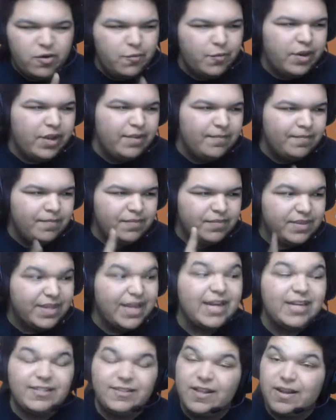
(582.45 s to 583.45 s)
you know what?
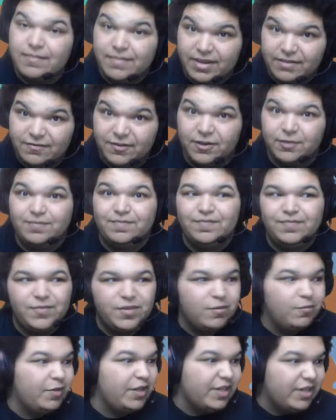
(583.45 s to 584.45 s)
That is not my fault.
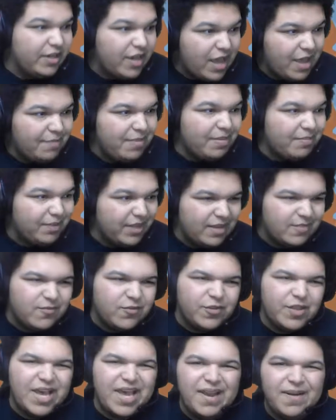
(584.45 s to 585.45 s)
We cannot be blamed
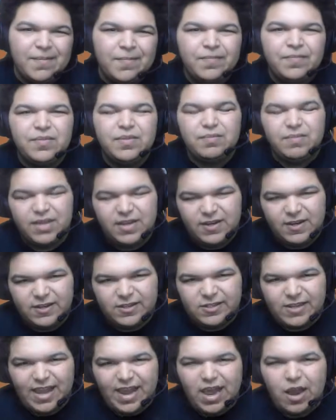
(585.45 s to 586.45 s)
for that
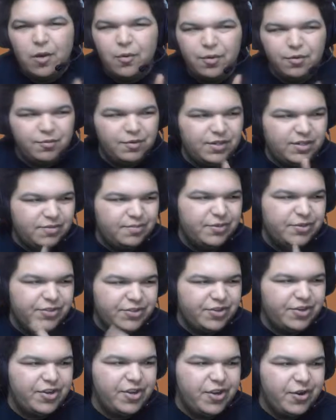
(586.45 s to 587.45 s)
because how are we
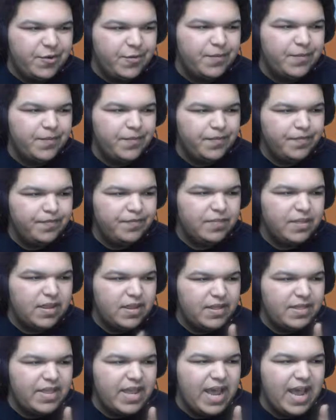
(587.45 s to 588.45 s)
supposed to know
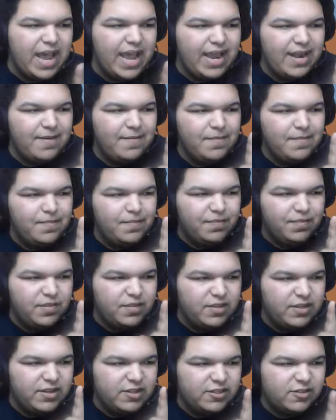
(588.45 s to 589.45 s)
that
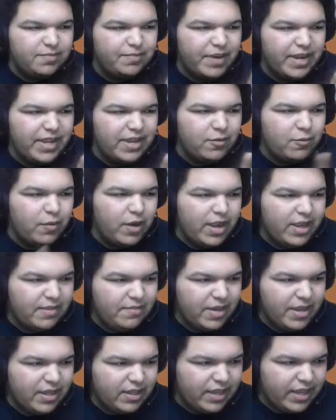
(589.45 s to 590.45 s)
Despite... Why
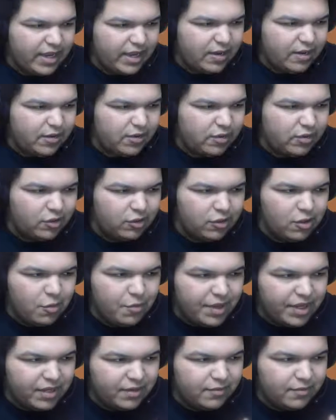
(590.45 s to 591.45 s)
am I, like,
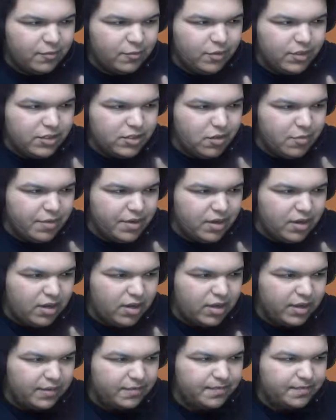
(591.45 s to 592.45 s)
glowing? What's going
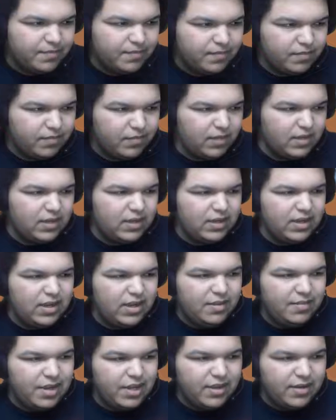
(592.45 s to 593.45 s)
on?
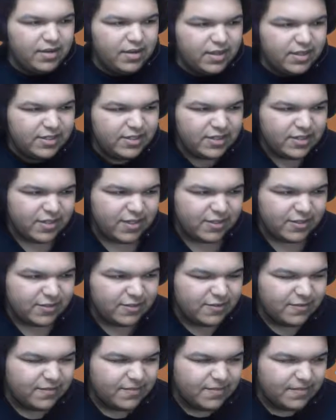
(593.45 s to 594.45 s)
Am I... Is it
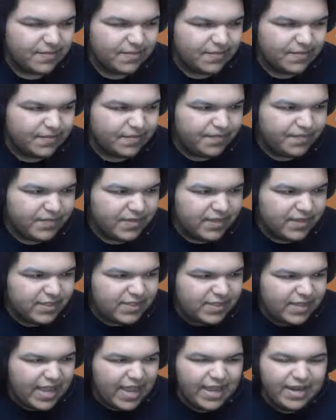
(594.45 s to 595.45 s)
this?
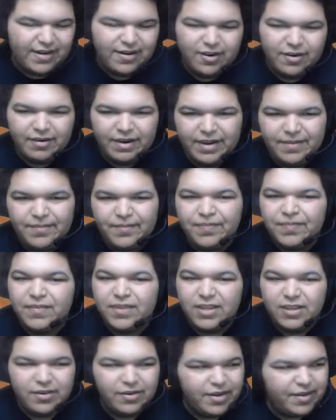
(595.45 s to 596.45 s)
It's that. Alright.
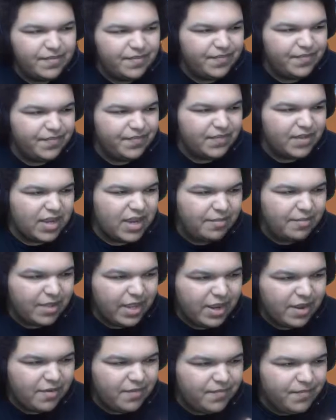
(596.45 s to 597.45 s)
You know what? I'm,
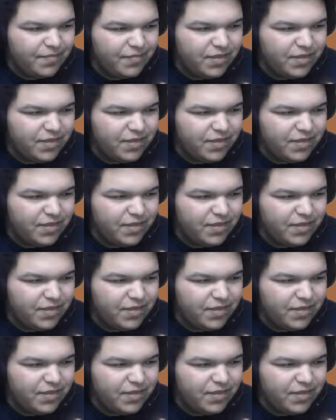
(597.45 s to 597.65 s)
like...